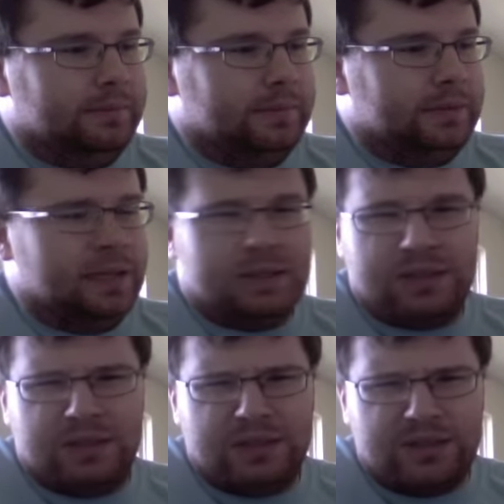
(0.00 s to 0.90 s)
it's not
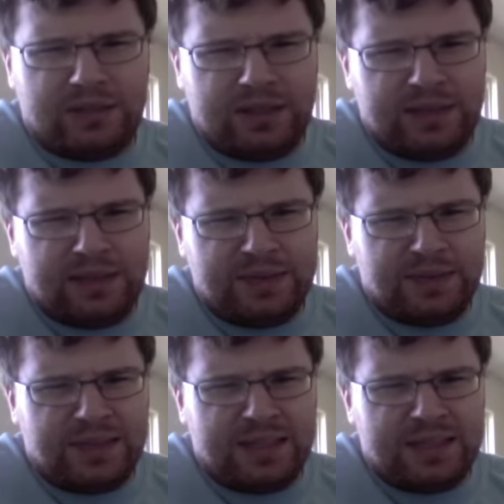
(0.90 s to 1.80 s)
Searchlight. I
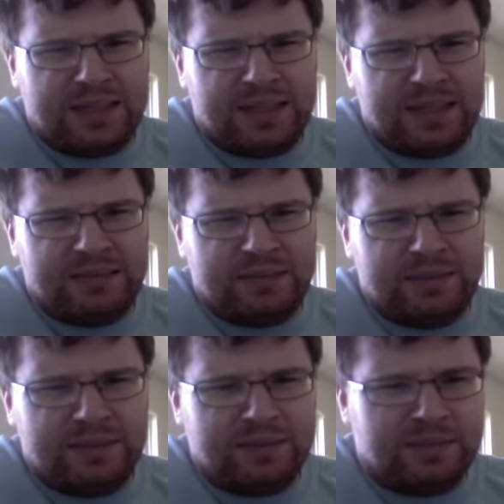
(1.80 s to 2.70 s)
forget his name,
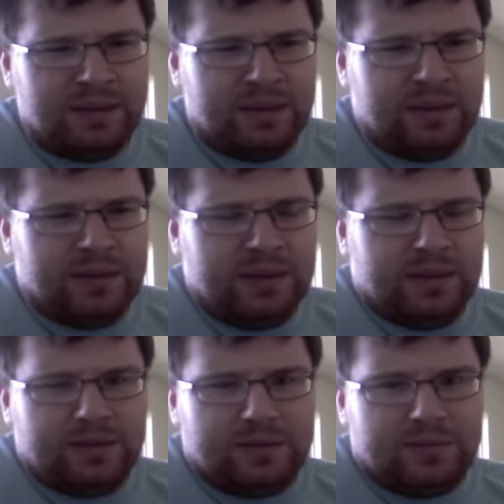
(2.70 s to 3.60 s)
but you
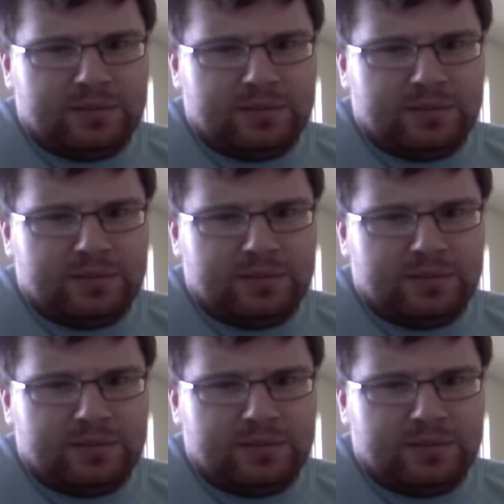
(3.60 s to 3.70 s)
know